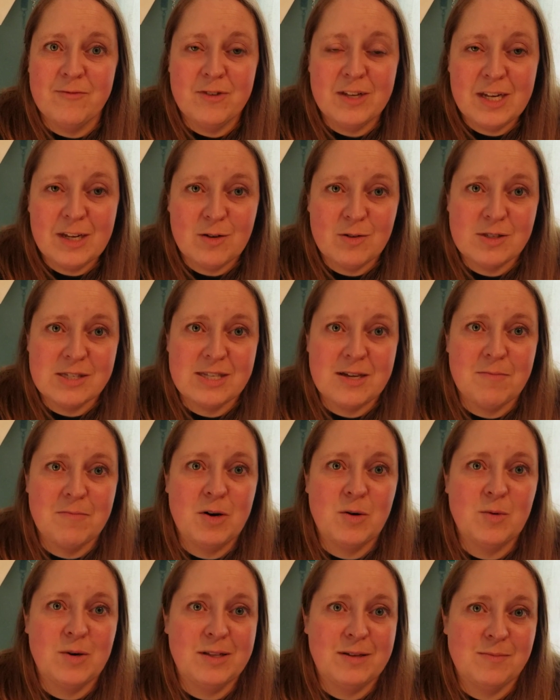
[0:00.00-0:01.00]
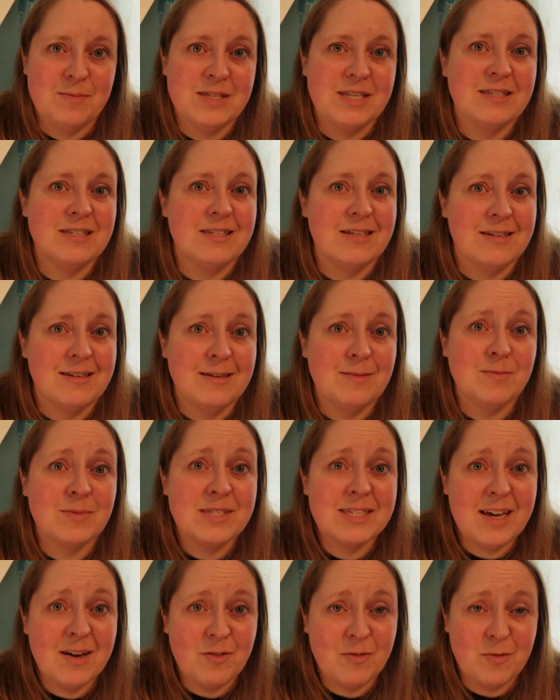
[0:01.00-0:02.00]
videos that Mo Willems has done
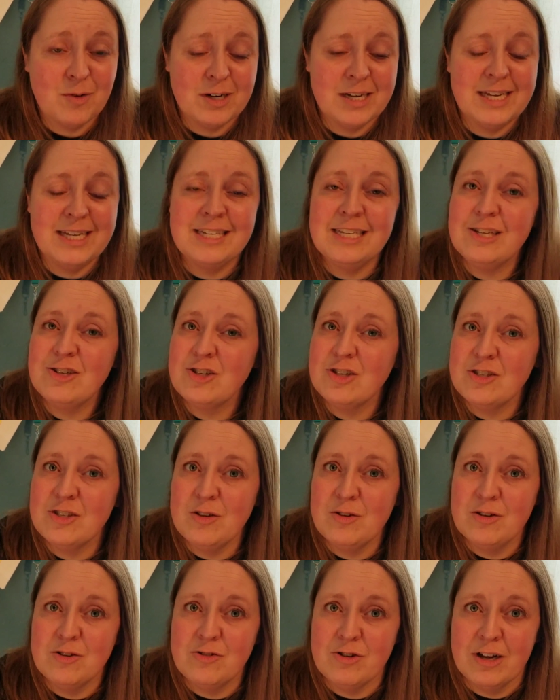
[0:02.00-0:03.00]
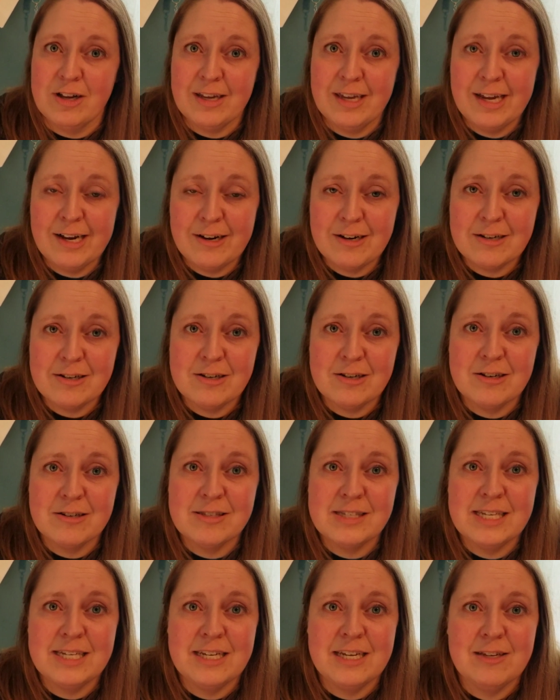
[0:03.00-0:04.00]
himself where he teaches you to draw
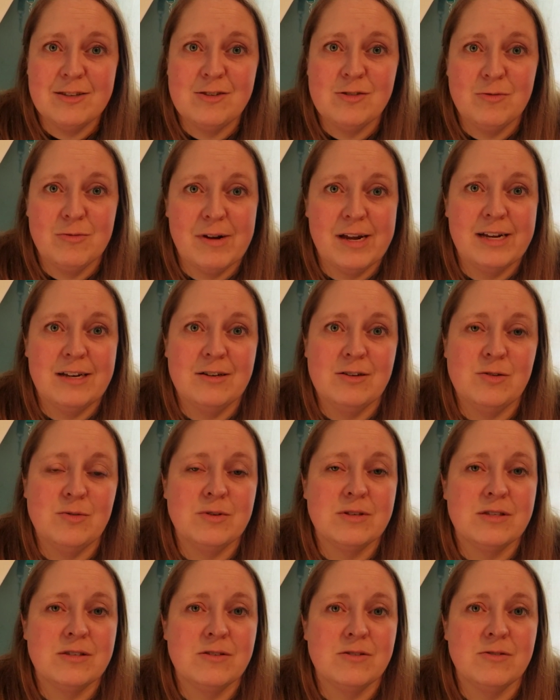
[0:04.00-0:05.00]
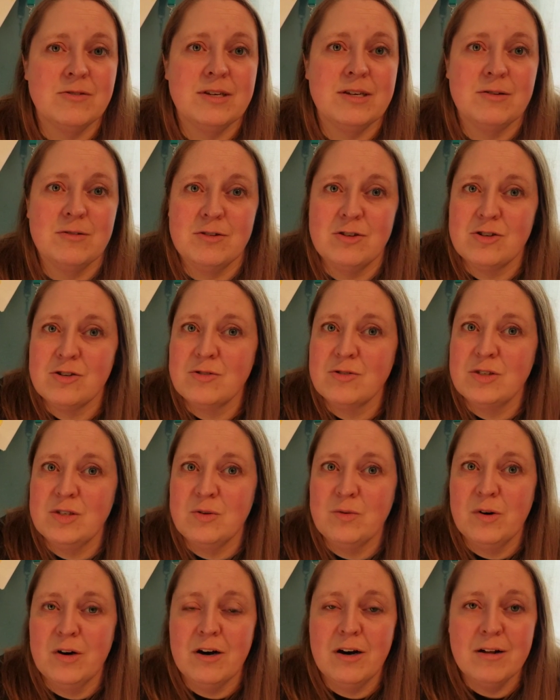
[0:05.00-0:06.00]
characters. He takes you right into his studio and shows
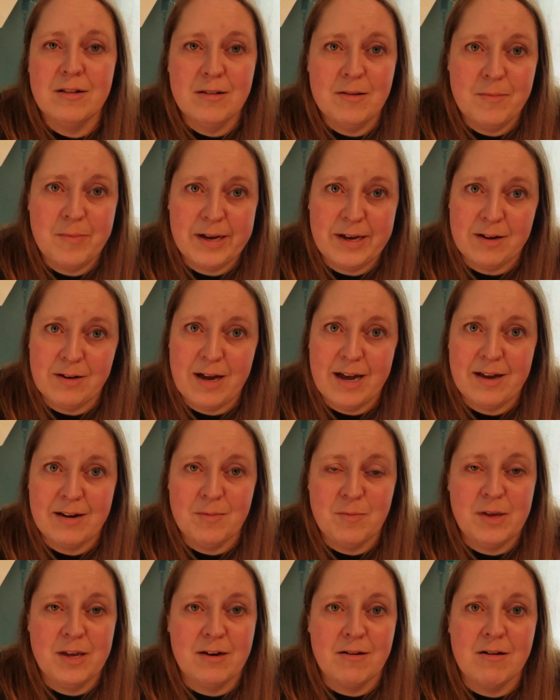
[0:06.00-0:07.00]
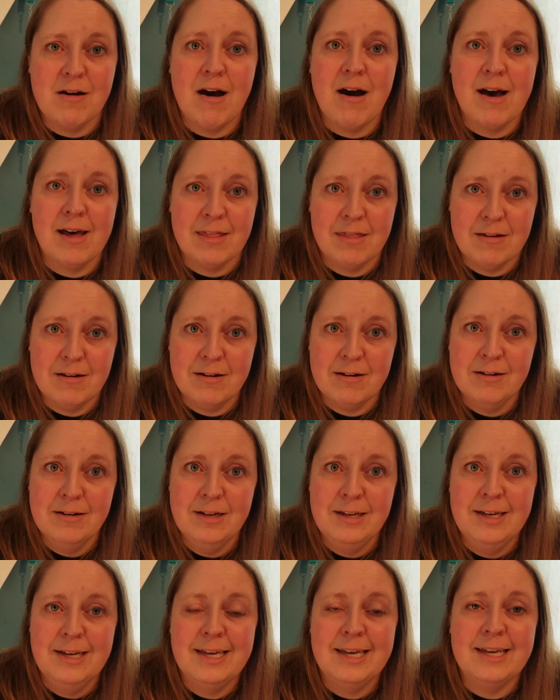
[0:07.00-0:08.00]
you all about how to be an author,
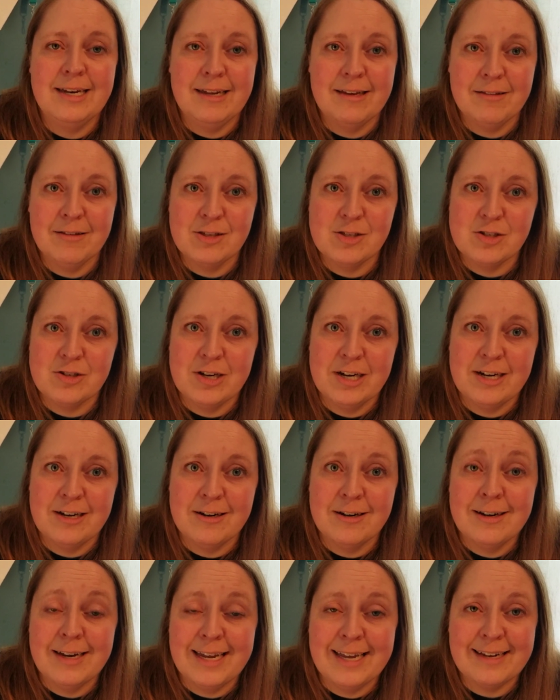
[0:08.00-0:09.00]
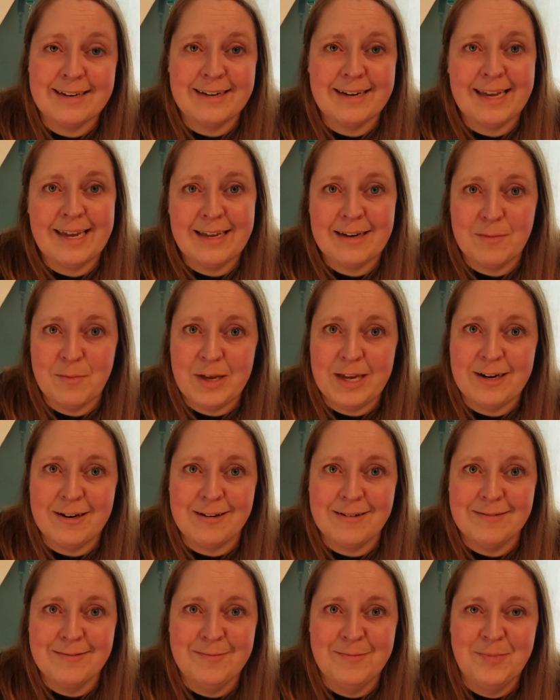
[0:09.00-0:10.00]
an illustrator, and an animator.
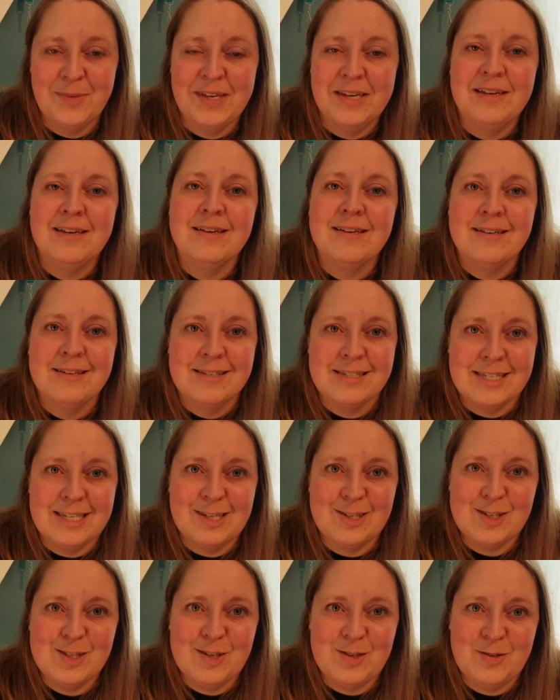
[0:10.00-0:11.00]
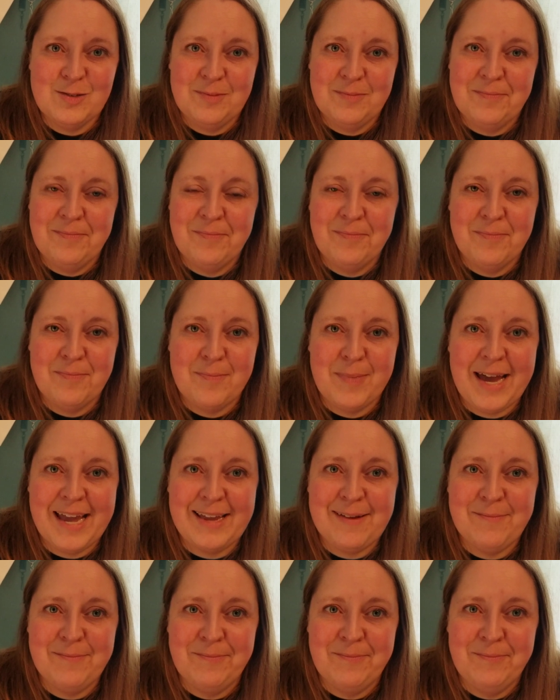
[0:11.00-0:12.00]
See you soon. Bye.